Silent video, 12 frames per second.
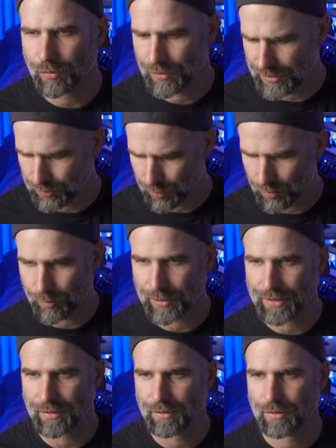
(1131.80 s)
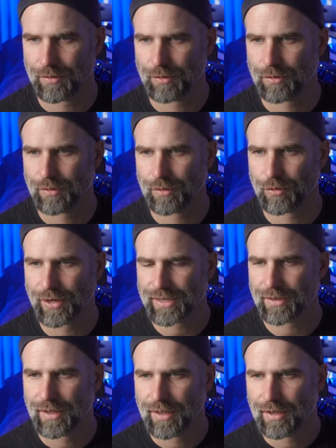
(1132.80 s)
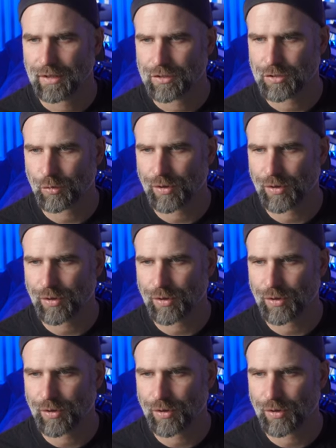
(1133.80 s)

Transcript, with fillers: this will be correct. So